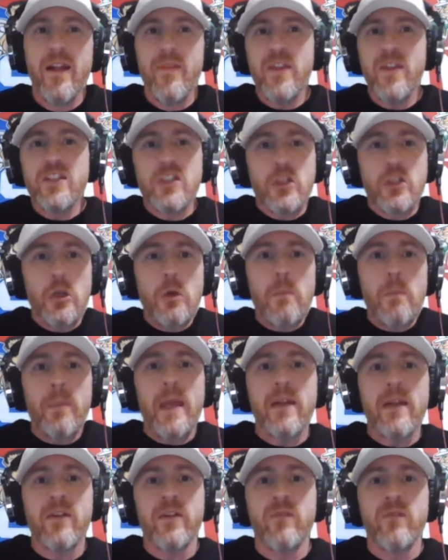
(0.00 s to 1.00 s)
That's two
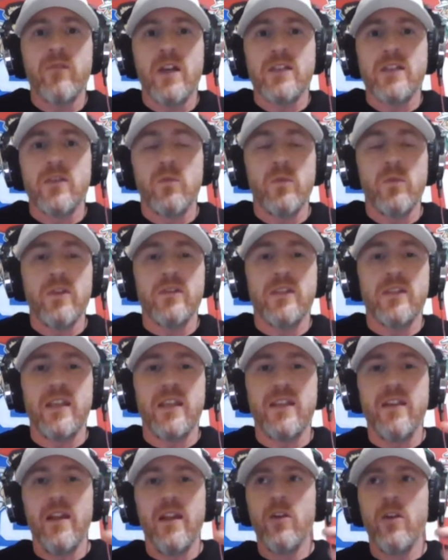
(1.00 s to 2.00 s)
better than Russell Wilson,